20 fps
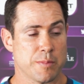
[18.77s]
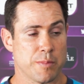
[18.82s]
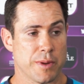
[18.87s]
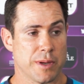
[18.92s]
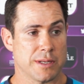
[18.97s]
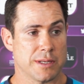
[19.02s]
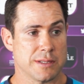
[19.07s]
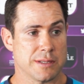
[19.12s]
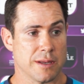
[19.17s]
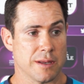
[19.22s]

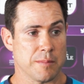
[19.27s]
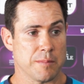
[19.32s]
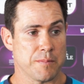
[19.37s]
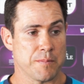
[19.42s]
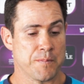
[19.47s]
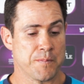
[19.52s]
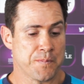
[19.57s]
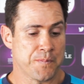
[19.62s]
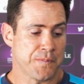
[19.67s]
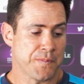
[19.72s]
but
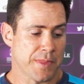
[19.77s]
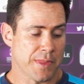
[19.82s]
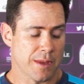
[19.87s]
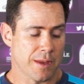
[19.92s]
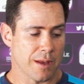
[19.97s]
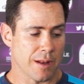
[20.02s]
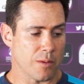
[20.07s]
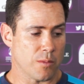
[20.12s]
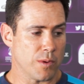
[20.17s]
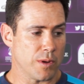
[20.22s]

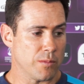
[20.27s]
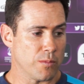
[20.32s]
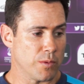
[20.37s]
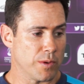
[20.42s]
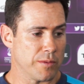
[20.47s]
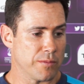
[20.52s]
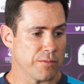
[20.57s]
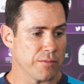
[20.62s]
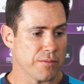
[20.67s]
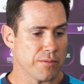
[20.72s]
you know,
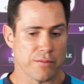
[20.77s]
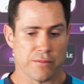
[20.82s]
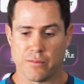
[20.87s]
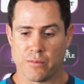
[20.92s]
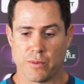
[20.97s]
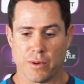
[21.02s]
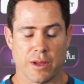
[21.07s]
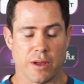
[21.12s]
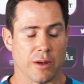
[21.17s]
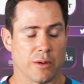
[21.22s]

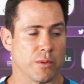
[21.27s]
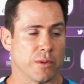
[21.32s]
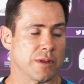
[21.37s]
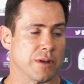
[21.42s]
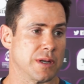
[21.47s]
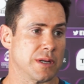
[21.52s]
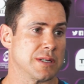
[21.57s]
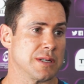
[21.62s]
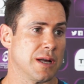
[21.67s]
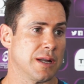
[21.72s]
we're going with
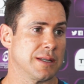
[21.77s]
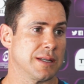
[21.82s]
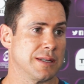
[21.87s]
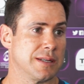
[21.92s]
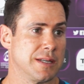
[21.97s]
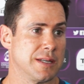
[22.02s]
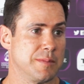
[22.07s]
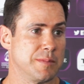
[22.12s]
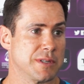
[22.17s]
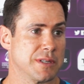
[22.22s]
an exciting
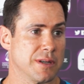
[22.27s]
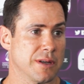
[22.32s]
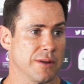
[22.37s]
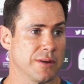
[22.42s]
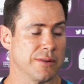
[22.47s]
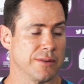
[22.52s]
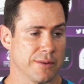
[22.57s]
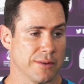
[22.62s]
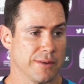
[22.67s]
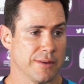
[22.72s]
team,
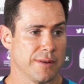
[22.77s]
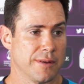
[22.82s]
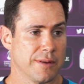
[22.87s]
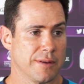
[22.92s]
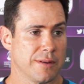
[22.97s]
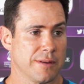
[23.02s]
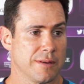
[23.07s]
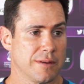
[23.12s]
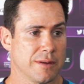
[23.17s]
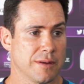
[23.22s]
so
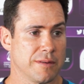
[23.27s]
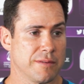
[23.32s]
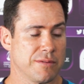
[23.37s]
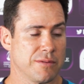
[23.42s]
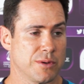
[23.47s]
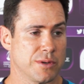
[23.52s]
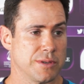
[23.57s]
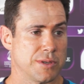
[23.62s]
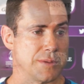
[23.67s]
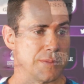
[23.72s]
looking
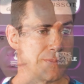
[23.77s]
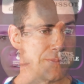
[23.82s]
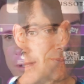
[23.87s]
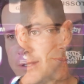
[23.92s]
forward to it.